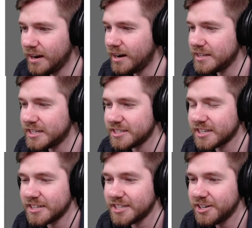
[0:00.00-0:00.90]
They
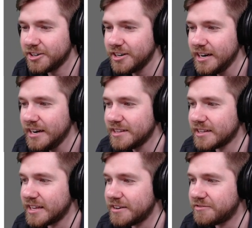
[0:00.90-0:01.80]
discuss here that
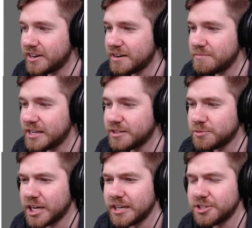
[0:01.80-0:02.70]
they've made some
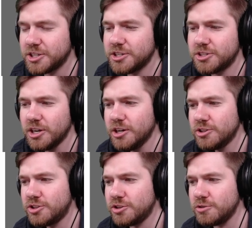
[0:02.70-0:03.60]
changes
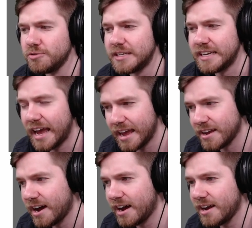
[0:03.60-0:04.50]
to the
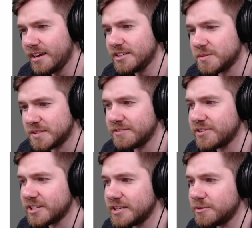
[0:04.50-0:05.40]
AI,
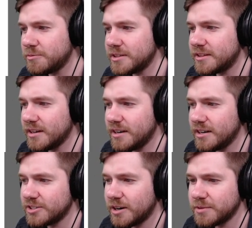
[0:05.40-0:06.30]
specifically with
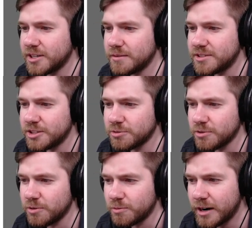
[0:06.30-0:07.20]
automaton's
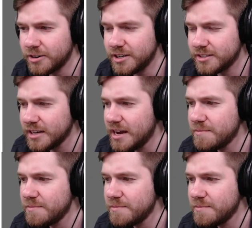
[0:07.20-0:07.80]
situational awareness.